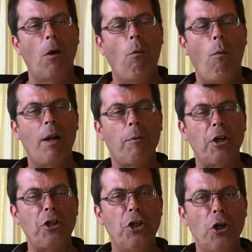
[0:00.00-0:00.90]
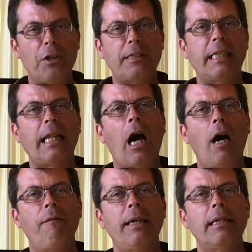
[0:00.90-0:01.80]
When we're noticing the
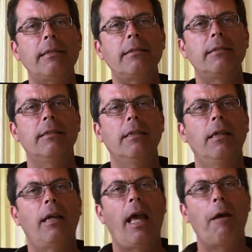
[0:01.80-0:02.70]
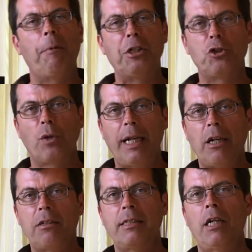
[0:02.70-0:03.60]
obvious and we train
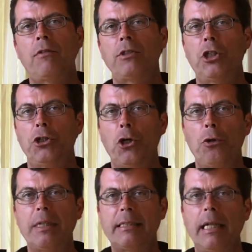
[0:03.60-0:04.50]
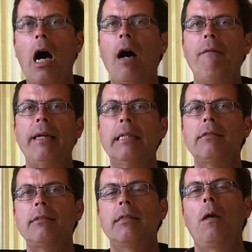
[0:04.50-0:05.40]
ourselves to notice the
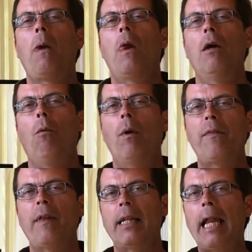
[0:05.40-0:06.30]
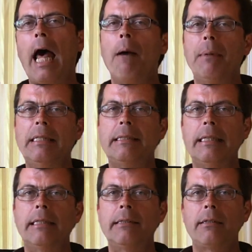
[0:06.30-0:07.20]
obvious, one thing that happens
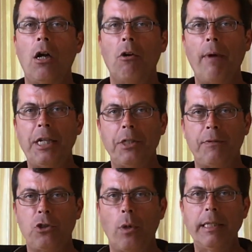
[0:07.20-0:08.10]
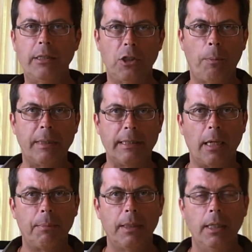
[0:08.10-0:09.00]
is our range of choices opens up.